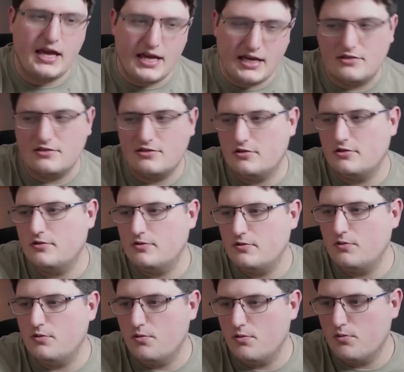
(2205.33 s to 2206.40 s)

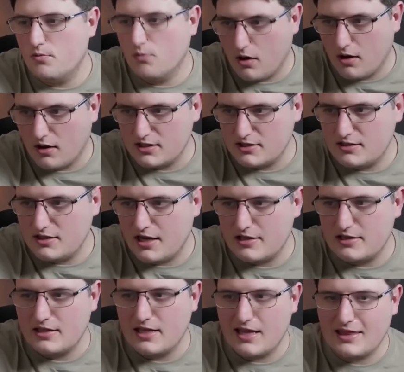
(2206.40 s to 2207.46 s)
into one,
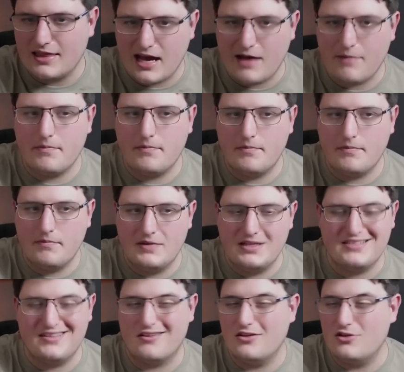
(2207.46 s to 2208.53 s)
and then that
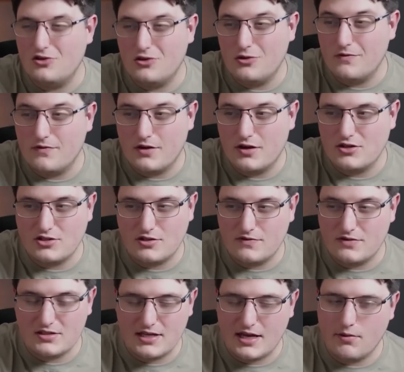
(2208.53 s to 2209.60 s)
is like a new version of
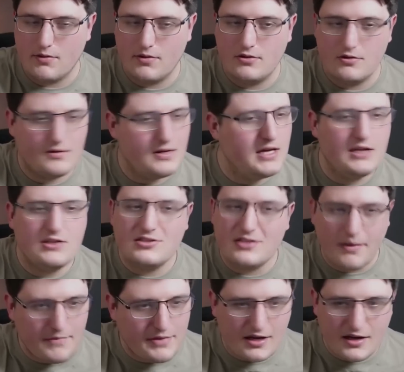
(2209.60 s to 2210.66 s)
the Sanguinor,
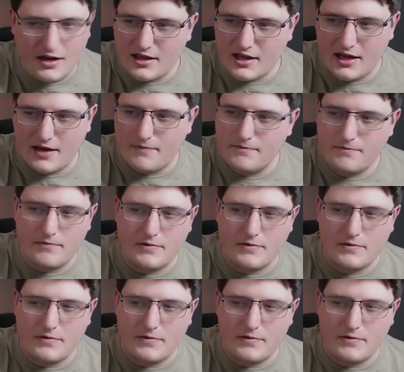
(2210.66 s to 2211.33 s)
something like that.